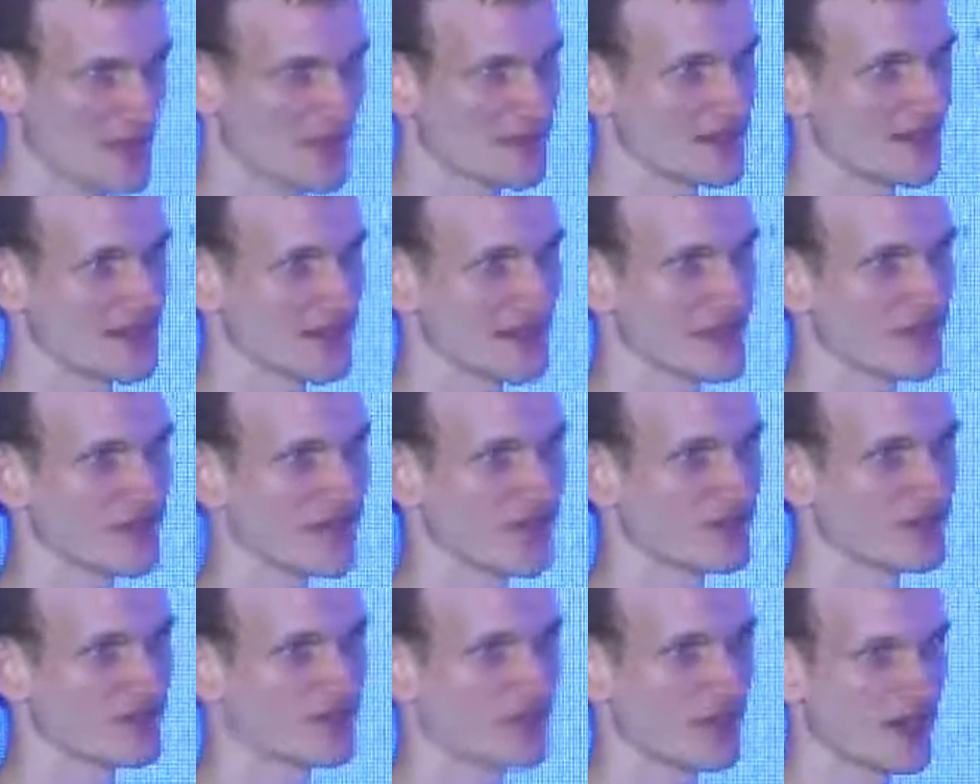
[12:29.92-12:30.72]
that it can kind
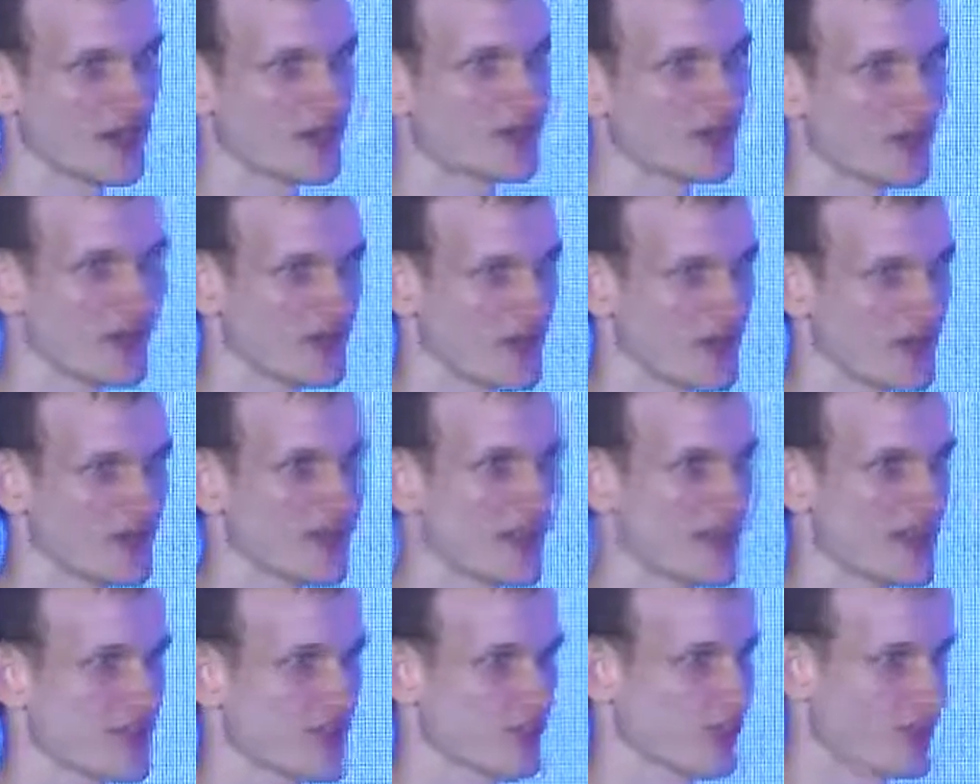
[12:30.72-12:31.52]
of read and write to
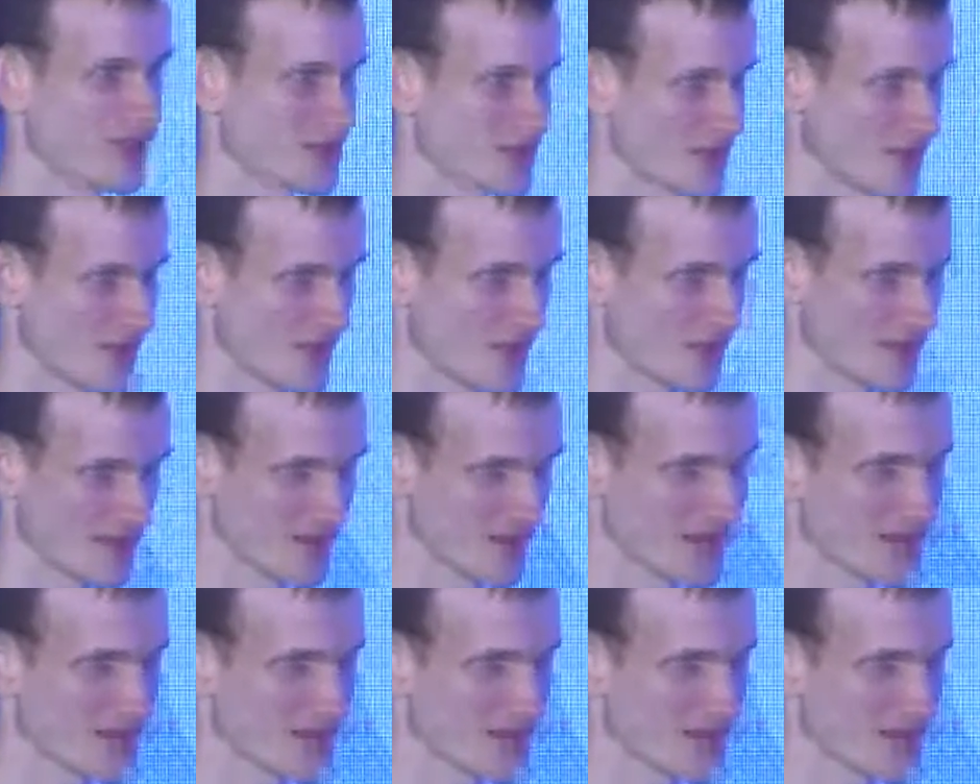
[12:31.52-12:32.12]
as it wishes.